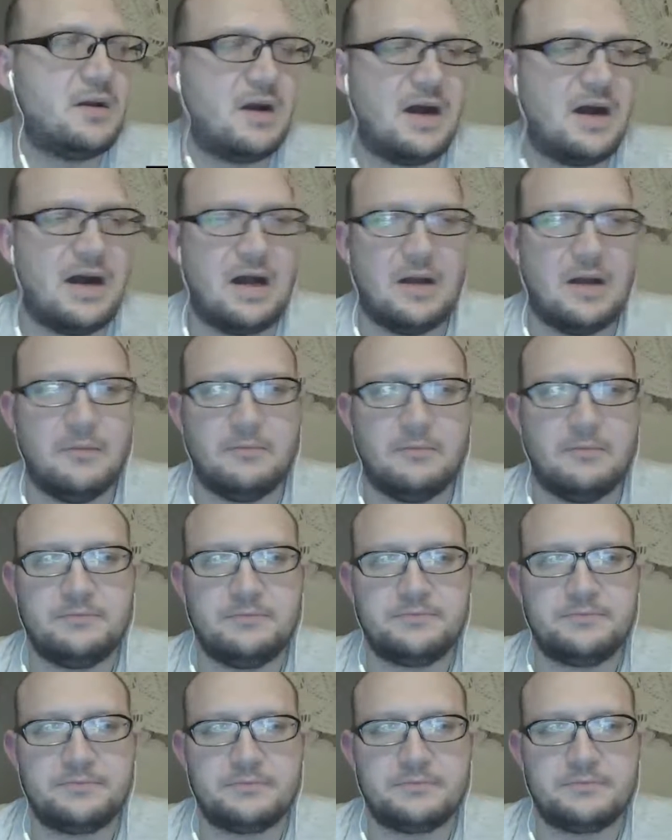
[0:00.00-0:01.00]
Well,
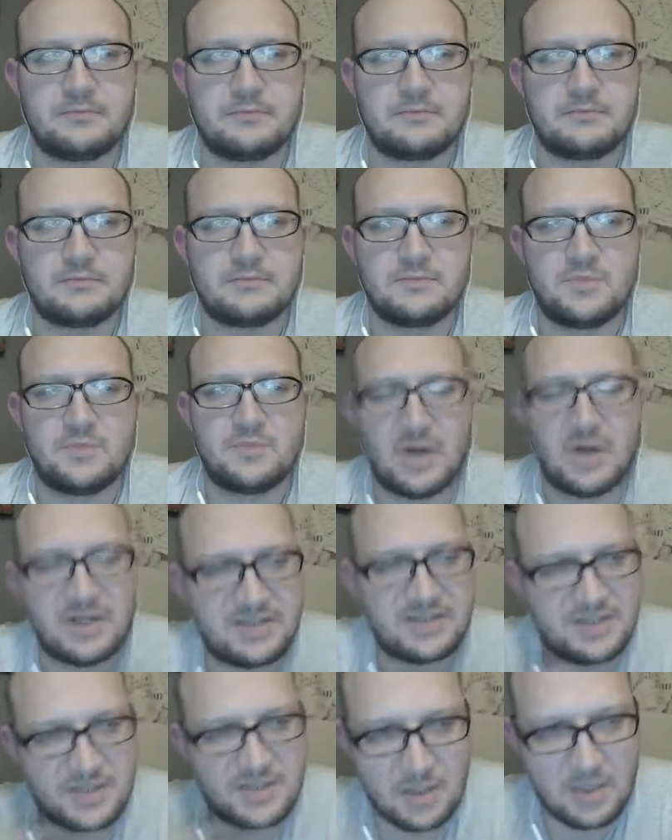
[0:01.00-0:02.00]

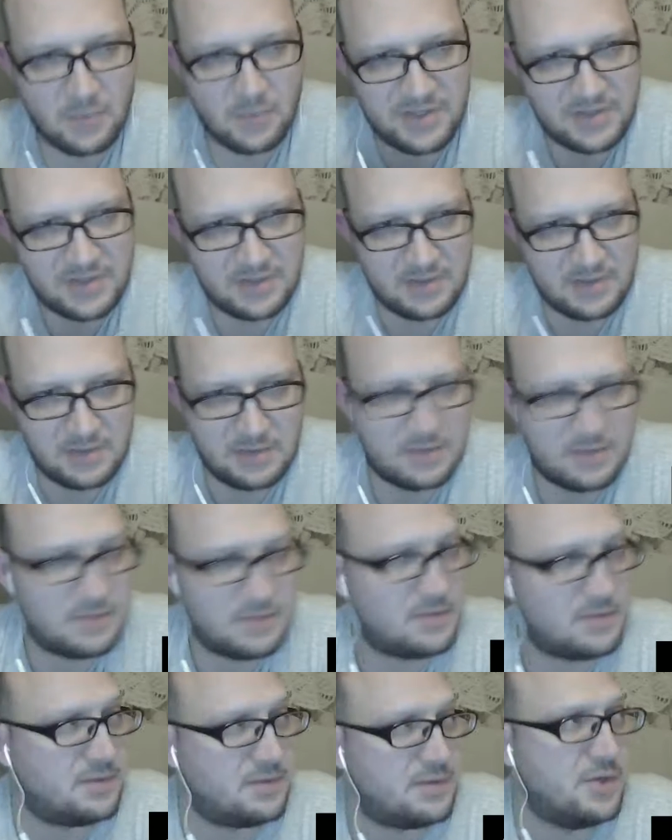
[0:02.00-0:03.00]
let's start with
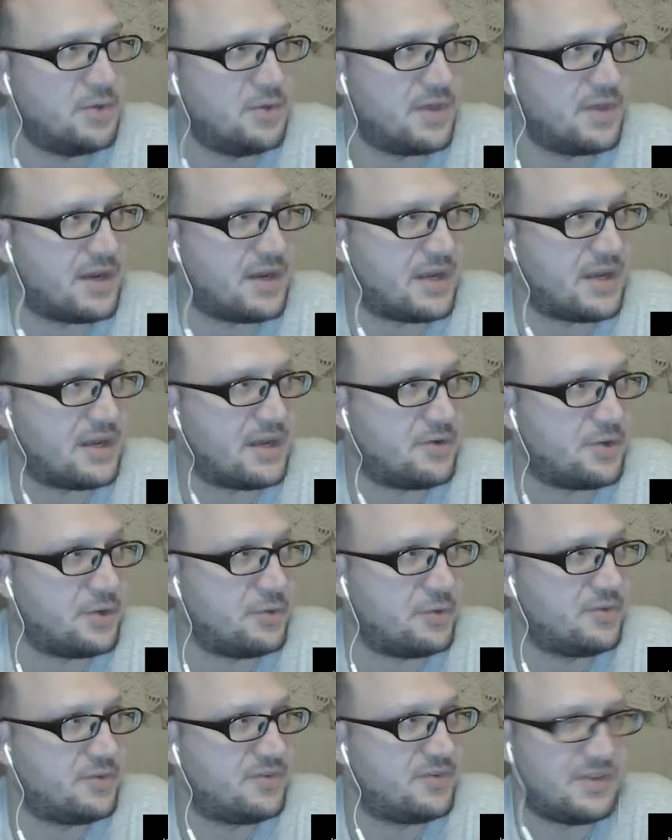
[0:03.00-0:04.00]
you then,
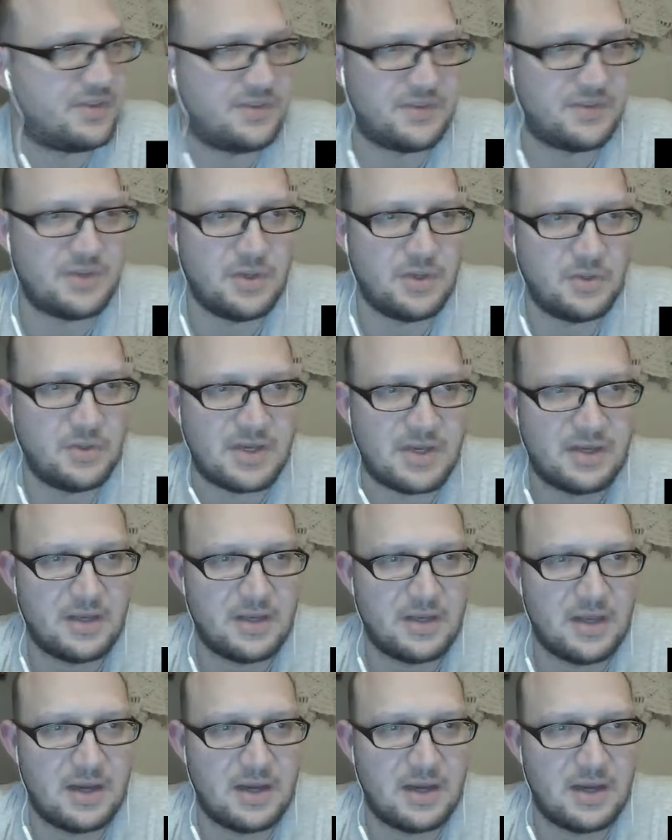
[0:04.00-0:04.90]
Andrew, since you can,